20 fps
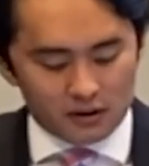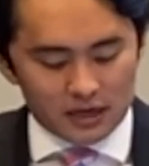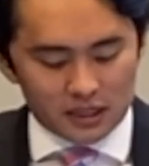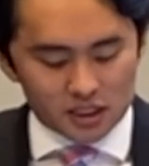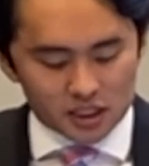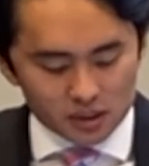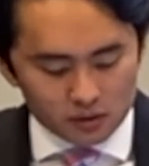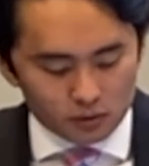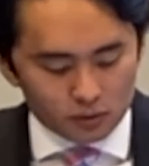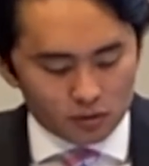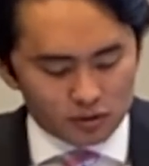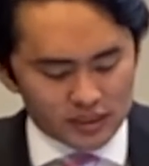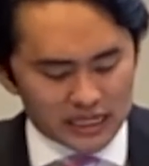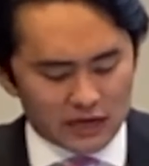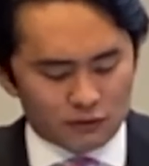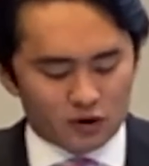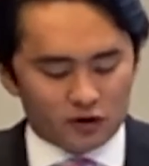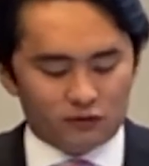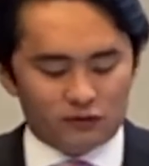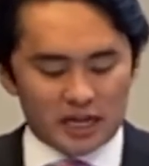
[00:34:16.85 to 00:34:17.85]
in schools
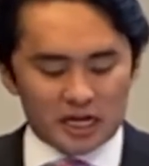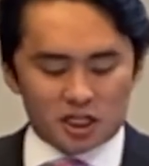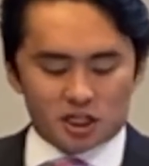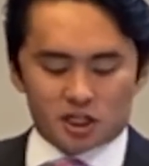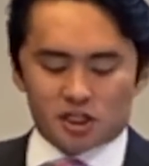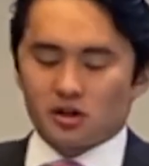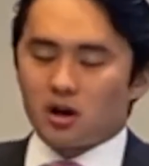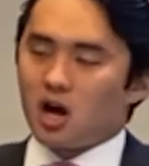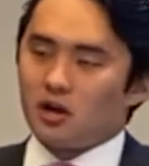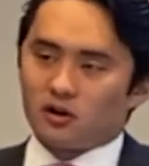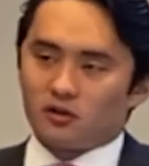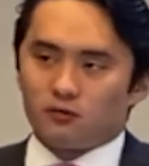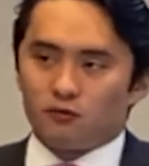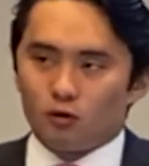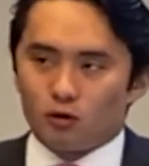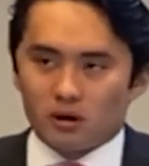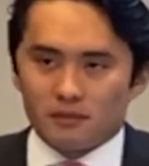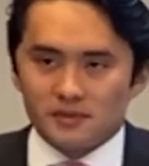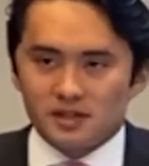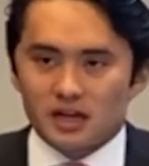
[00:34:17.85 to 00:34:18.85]
and reflects just other
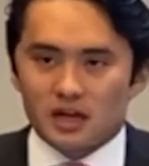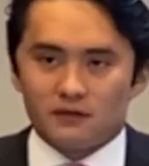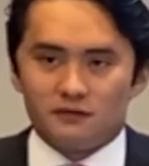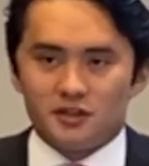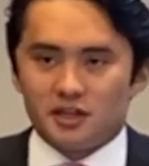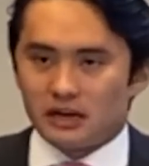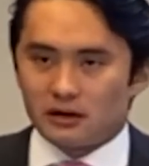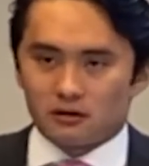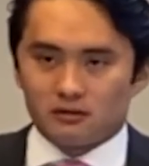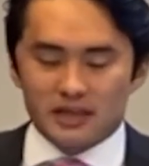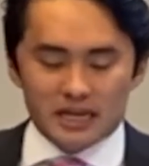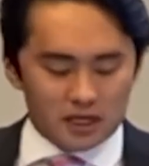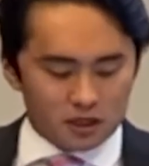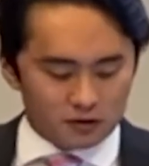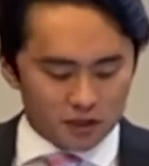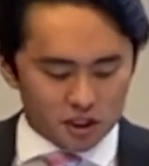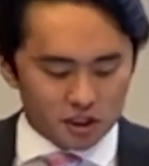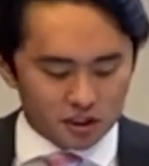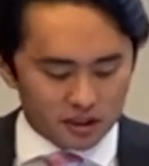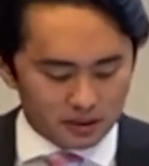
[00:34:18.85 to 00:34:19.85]
forms of generally
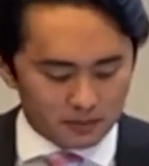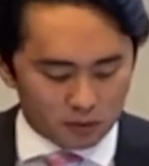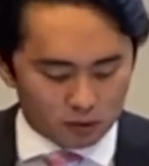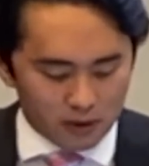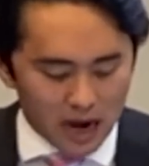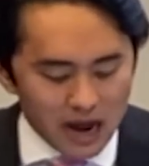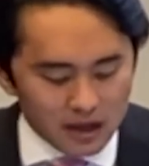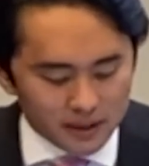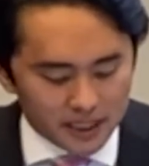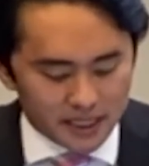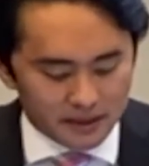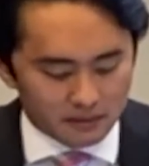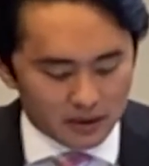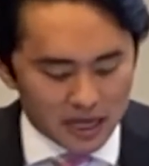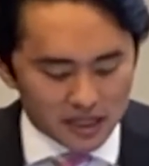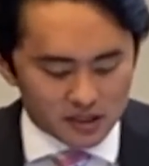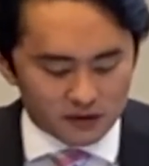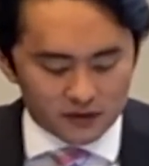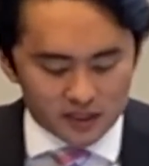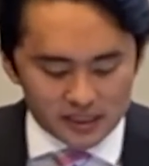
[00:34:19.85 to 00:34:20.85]
Christian morality.
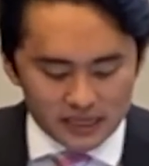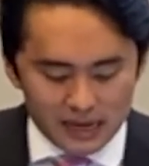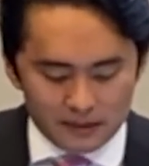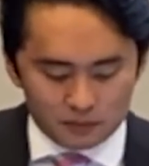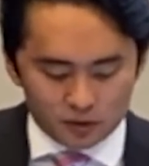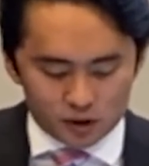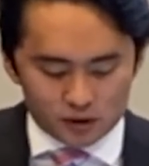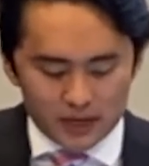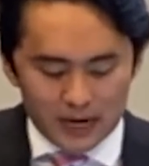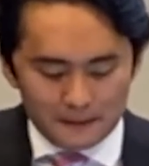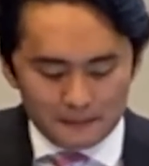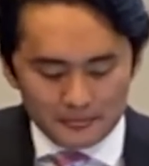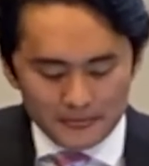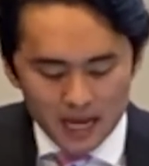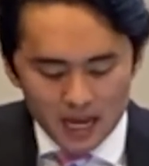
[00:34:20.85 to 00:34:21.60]
Lots of examples, right?